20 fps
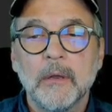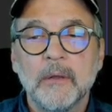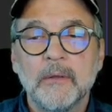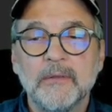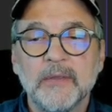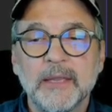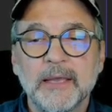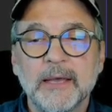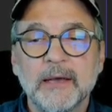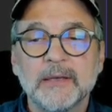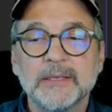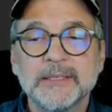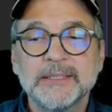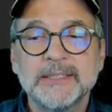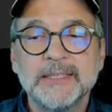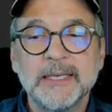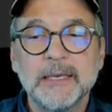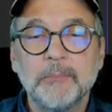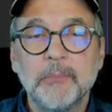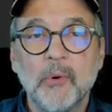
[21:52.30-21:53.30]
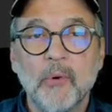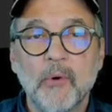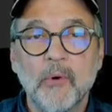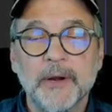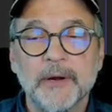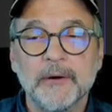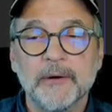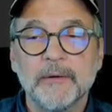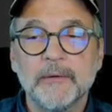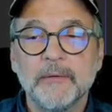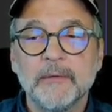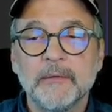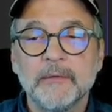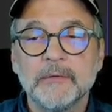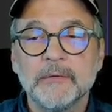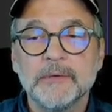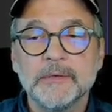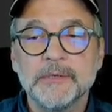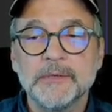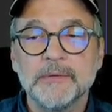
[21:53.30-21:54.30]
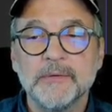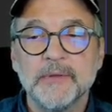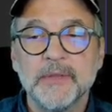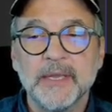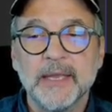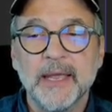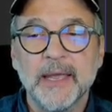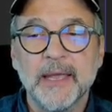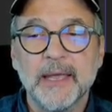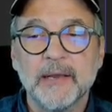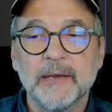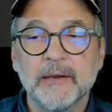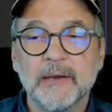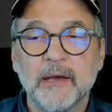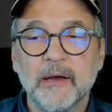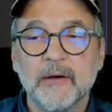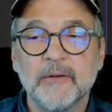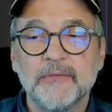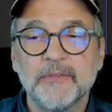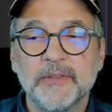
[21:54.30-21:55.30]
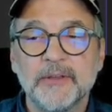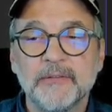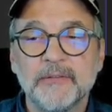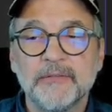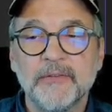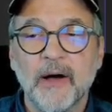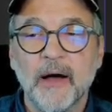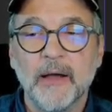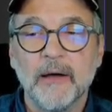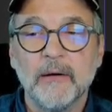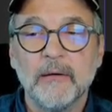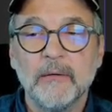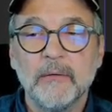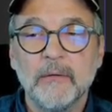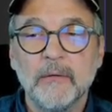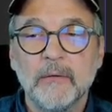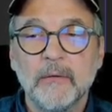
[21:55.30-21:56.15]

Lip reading: the LC pointer to the end of the file.